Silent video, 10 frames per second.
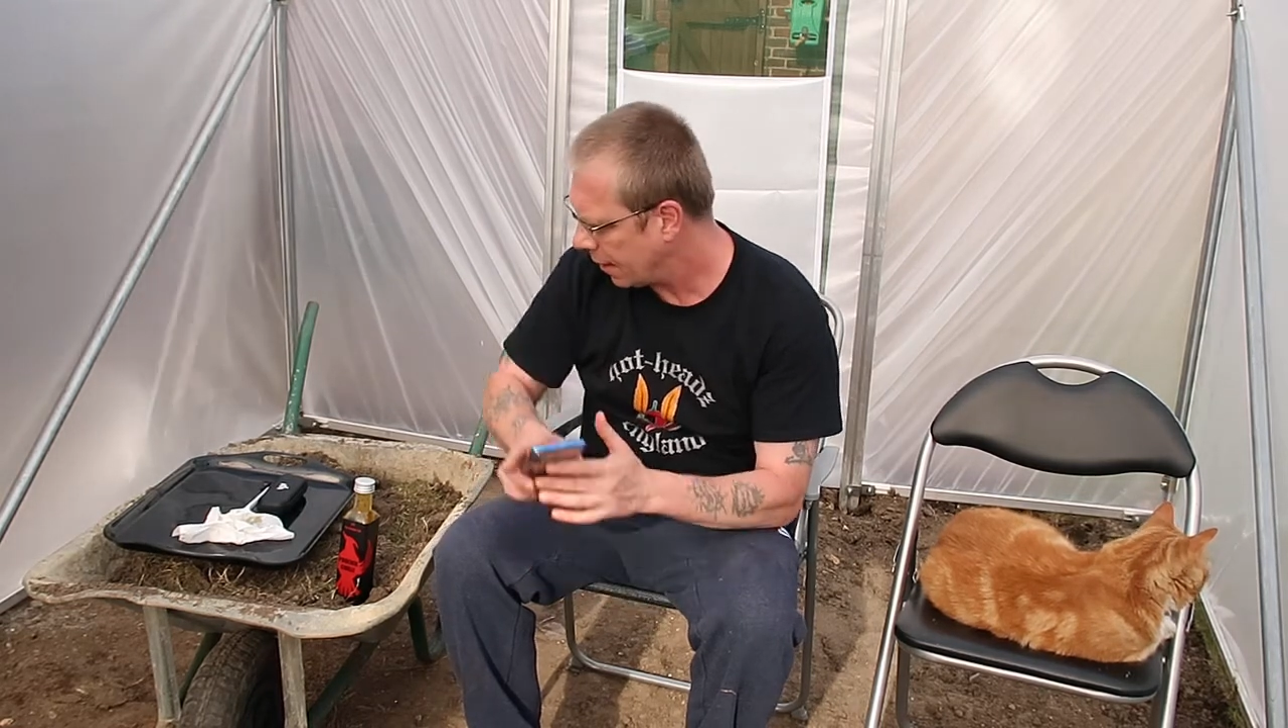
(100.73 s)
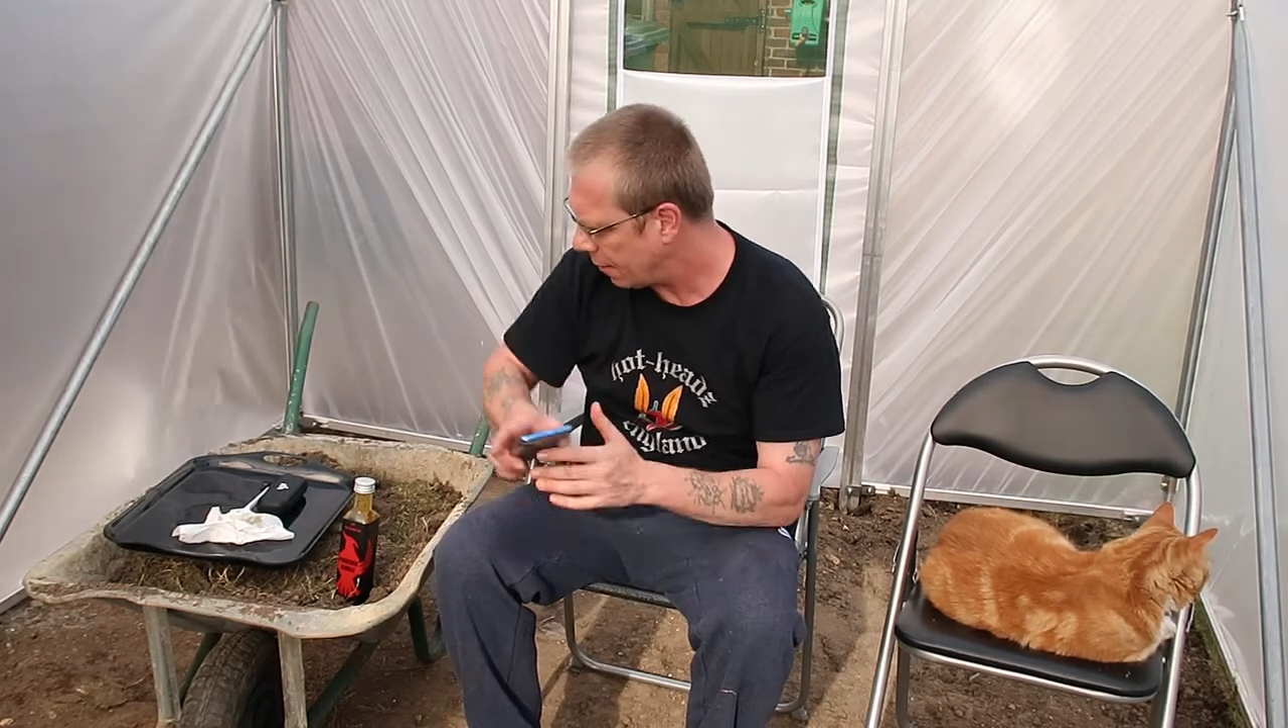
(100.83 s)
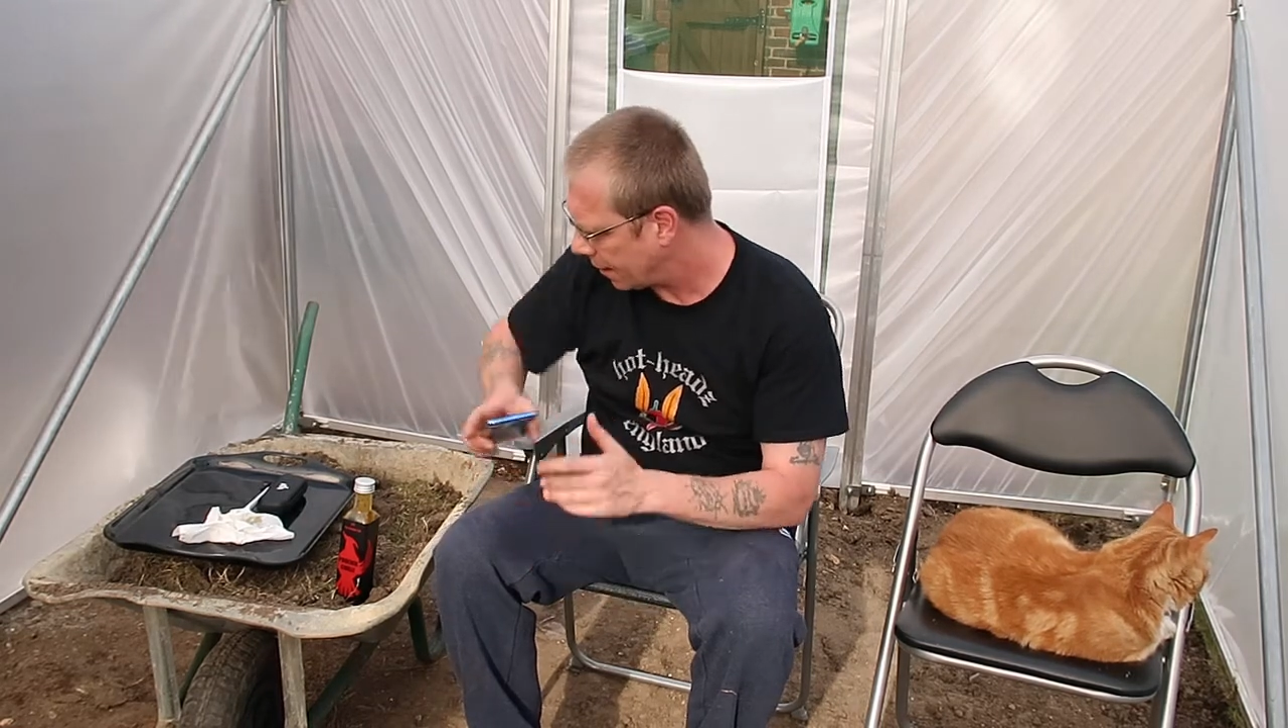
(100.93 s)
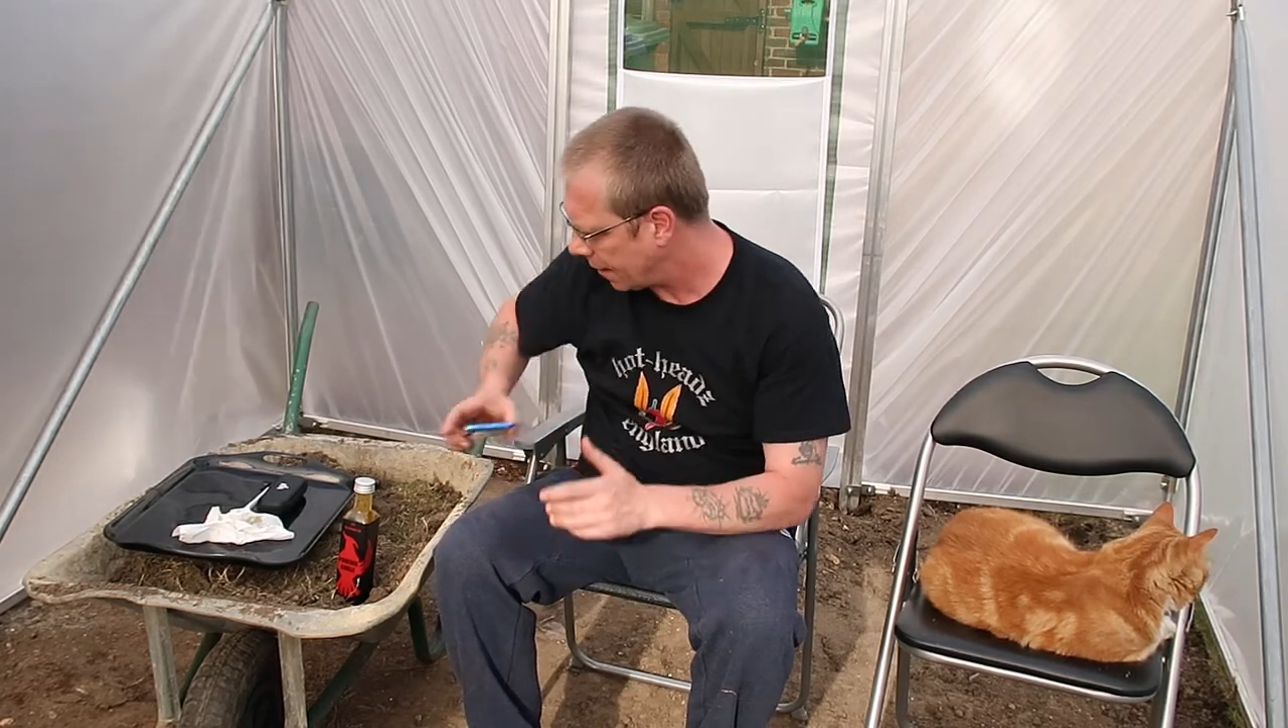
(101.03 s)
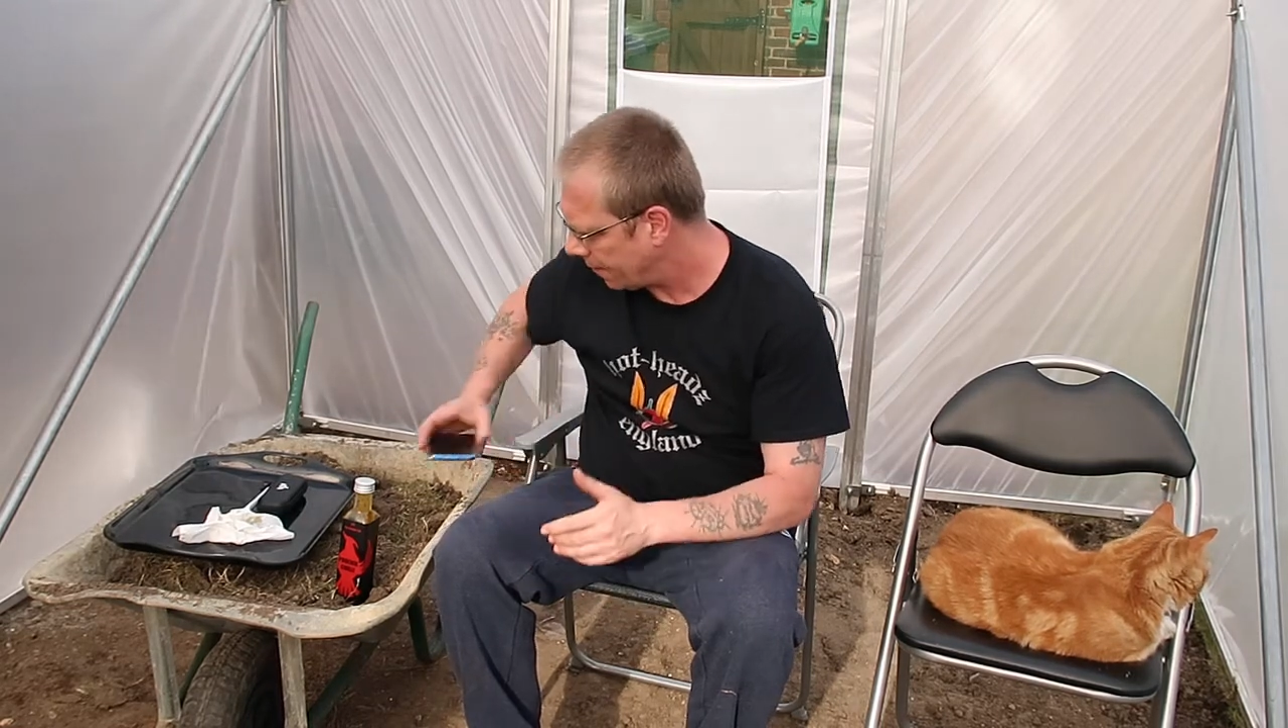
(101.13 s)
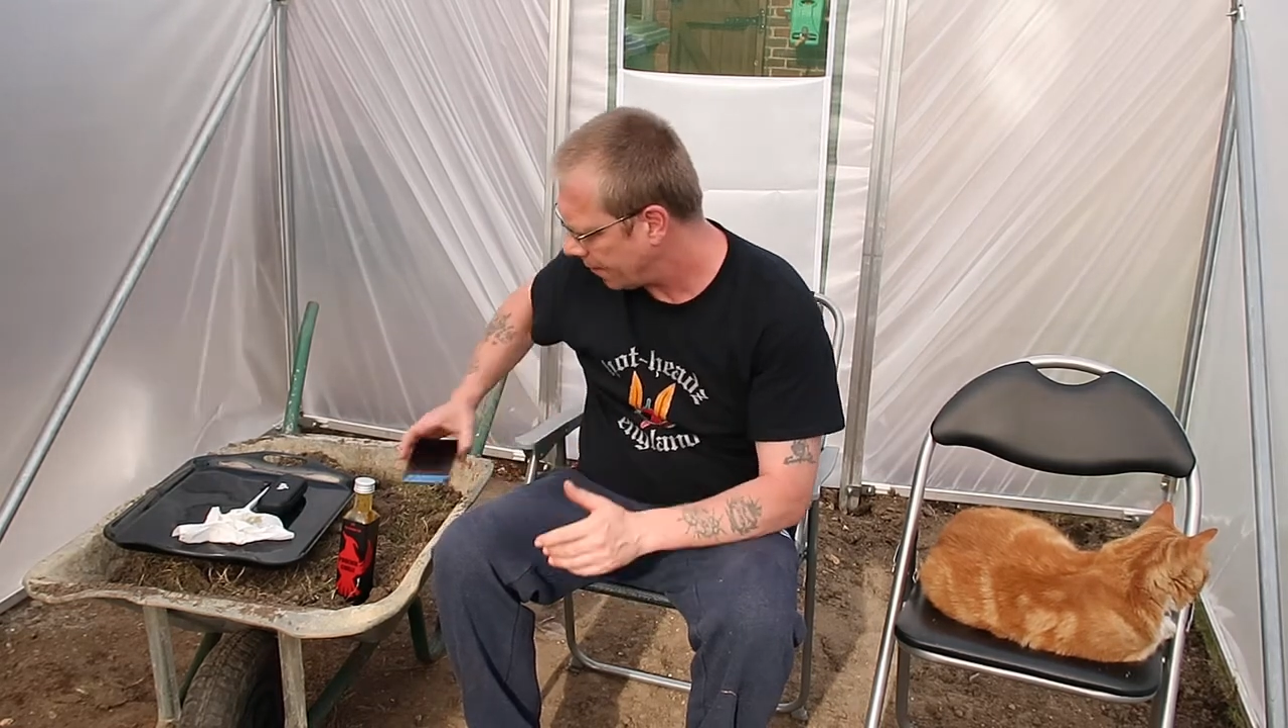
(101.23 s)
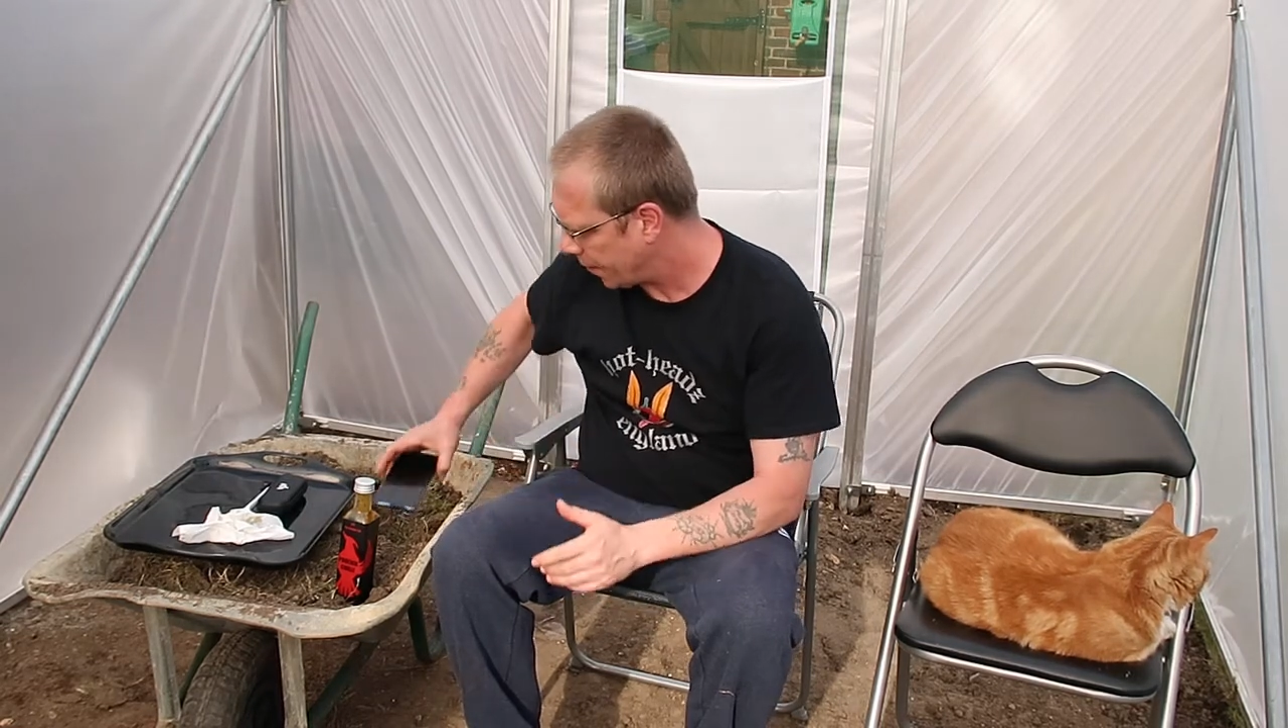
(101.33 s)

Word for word: Okay,